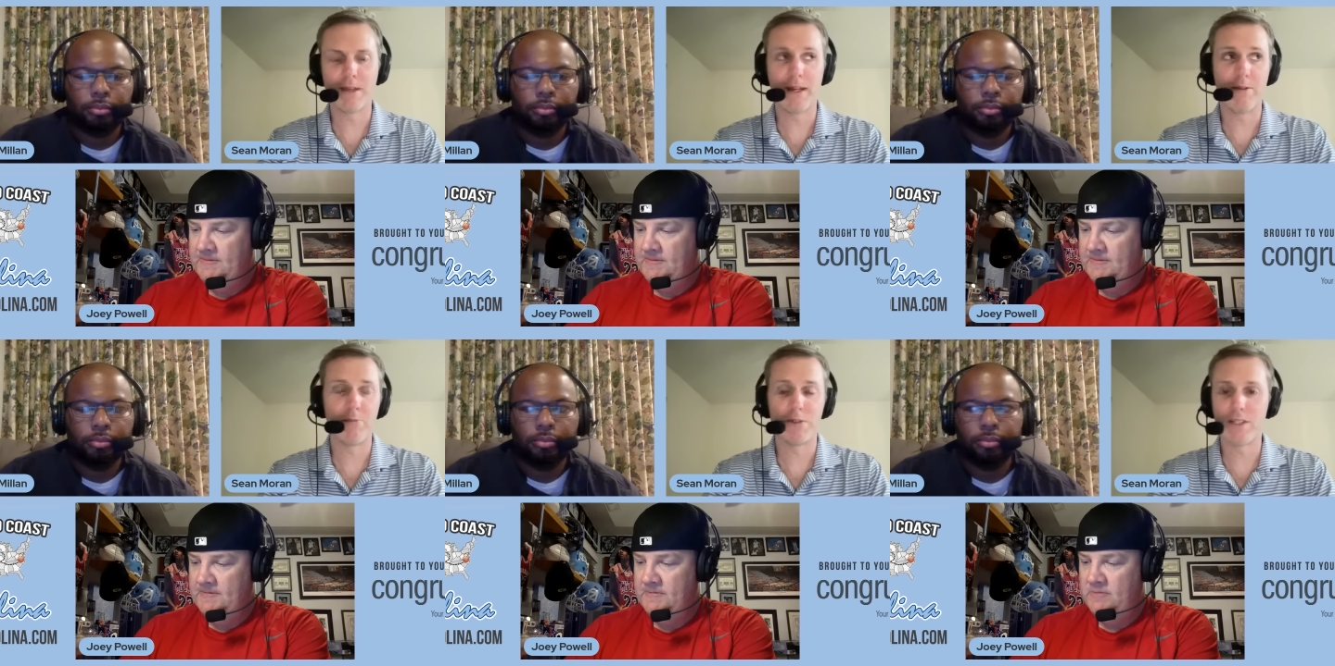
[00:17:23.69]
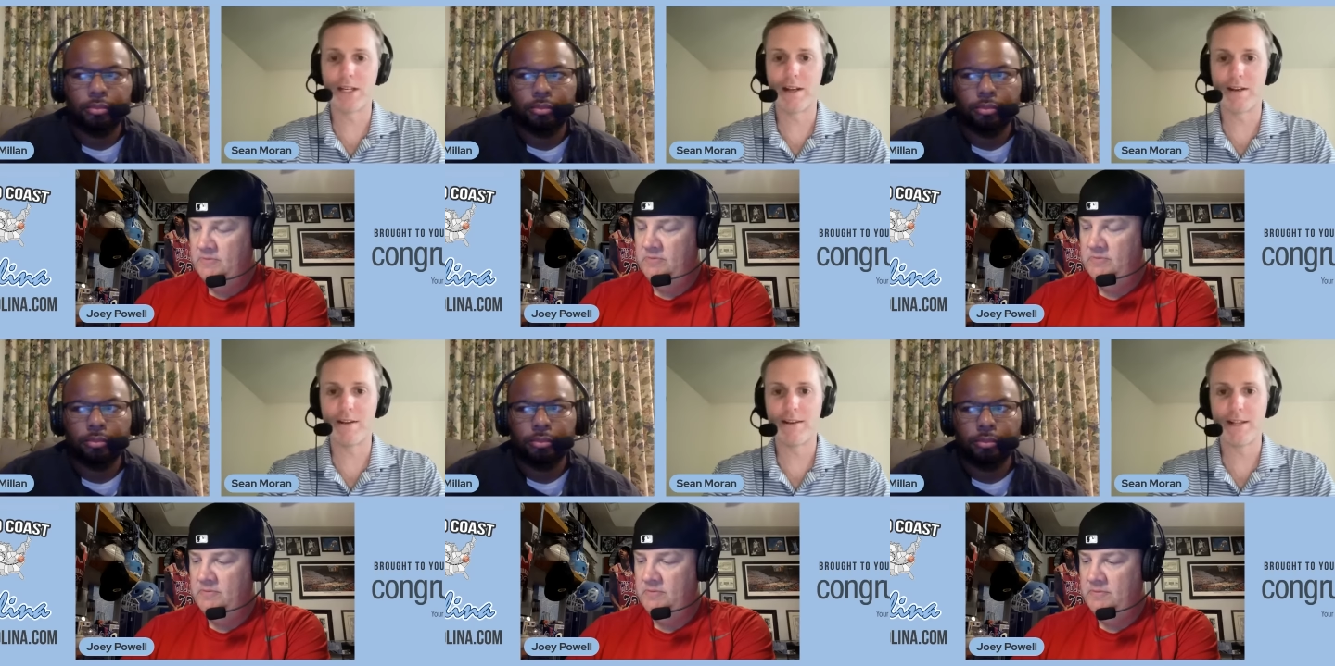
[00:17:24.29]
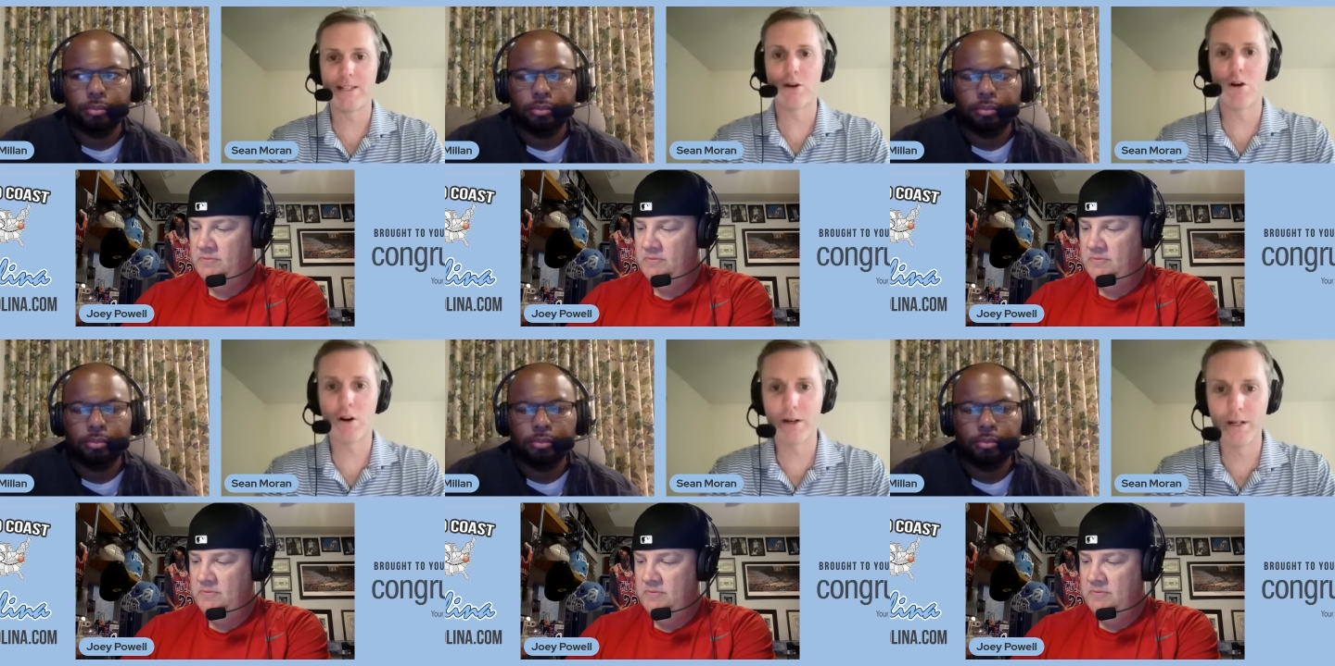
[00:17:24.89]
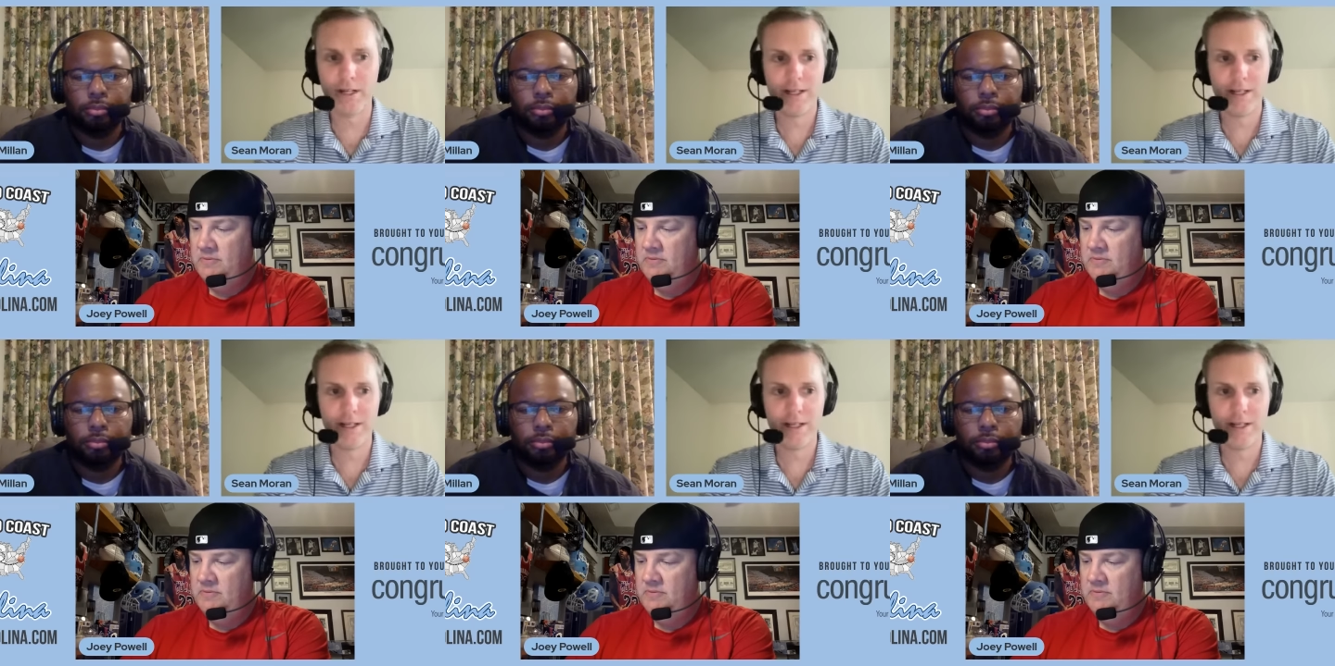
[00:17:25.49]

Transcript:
Speaker 1: And once again, that's hard